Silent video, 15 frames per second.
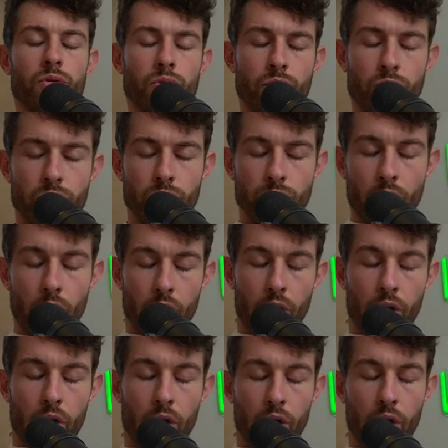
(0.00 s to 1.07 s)

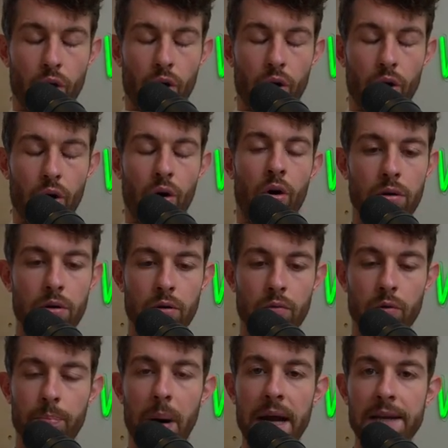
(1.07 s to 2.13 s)
Yeah.
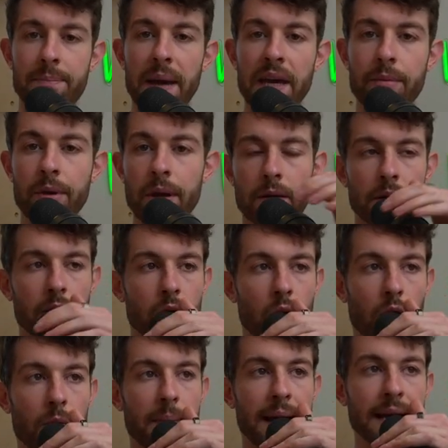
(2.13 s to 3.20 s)
We're bike, baby.
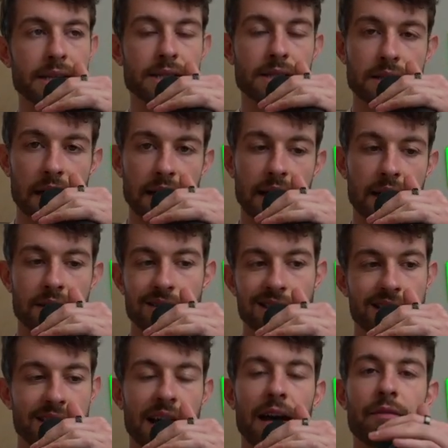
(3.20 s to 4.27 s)
Quarterbacks, tight
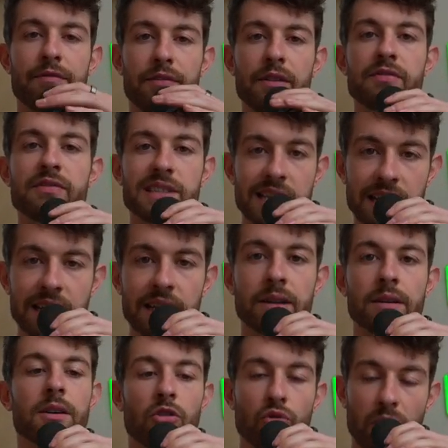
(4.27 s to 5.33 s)
ends, top
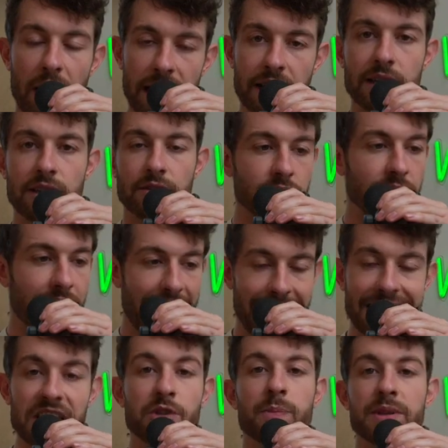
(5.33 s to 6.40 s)
fifteen rankings
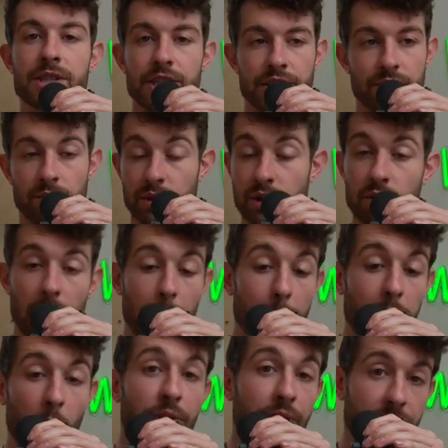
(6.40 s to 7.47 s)
at each position. We're doing
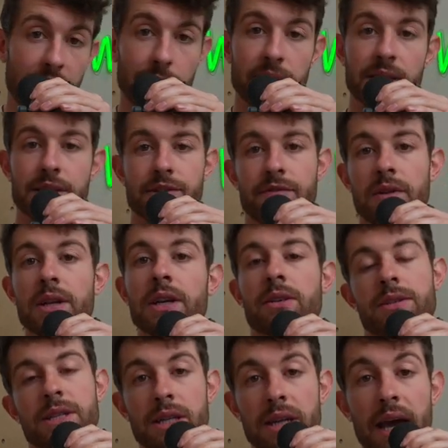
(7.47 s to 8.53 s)
both of them in this video
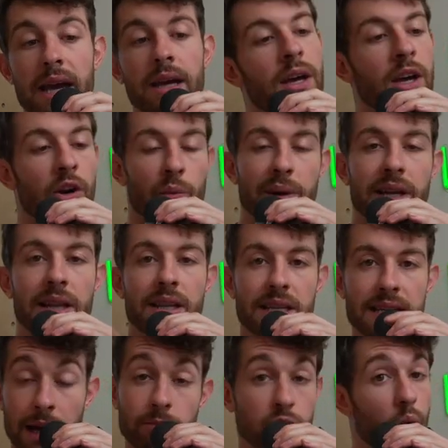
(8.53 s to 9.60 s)
today. We did the
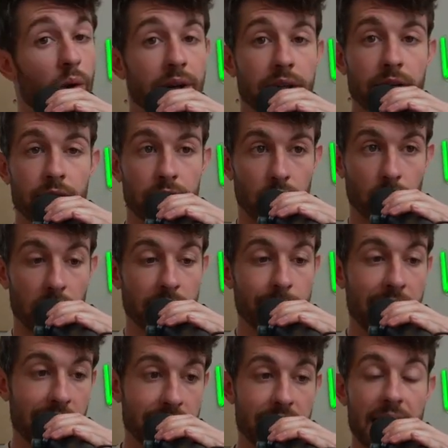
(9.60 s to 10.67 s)
top twenty for running
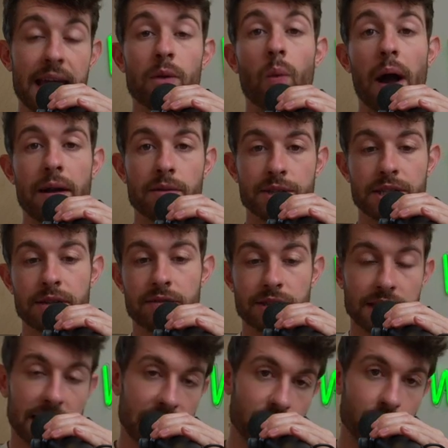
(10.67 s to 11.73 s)
backs and wide receivers
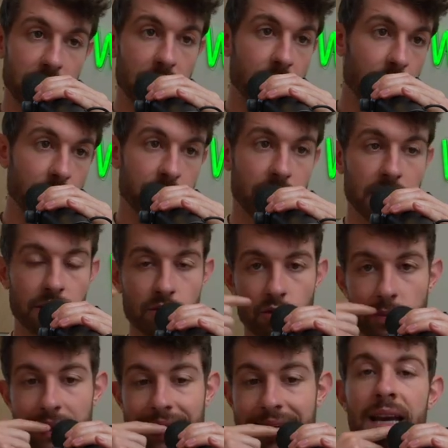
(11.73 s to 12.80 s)
last week. Those videos will
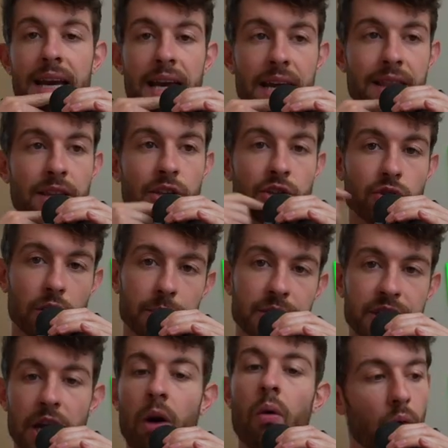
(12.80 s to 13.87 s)
be linked in the description.